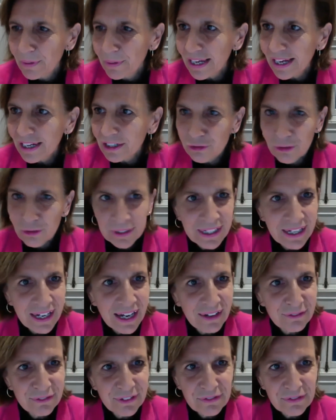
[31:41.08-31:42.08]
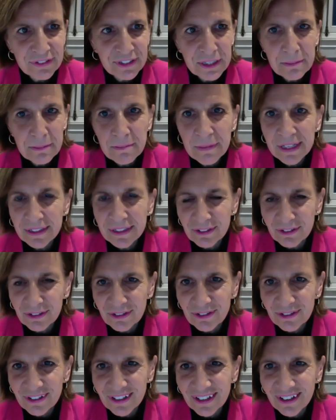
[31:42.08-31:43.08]
actually have 15
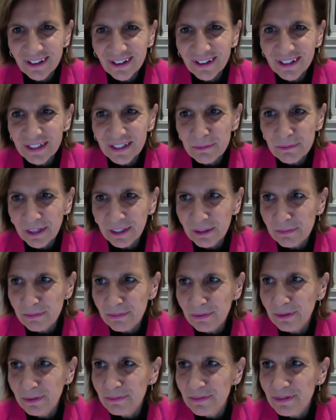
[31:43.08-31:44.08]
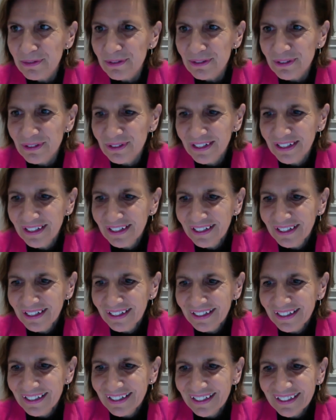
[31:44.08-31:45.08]
minutes in breakout rooms.
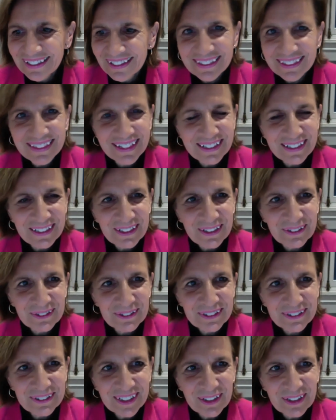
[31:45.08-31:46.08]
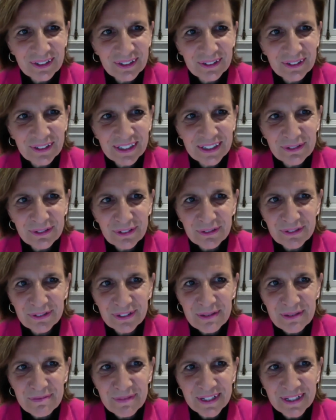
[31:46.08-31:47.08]
Thank you. See you in
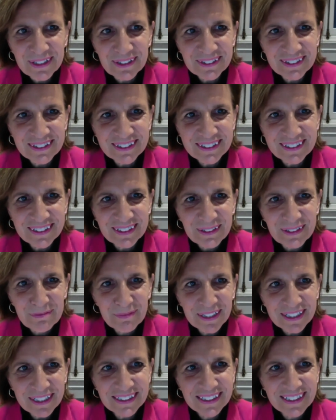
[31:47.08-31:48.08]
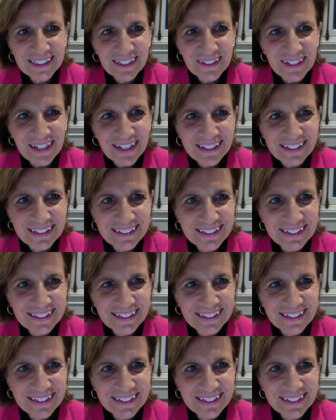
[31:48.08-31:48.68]
15 minutes. Merci, Nicolas.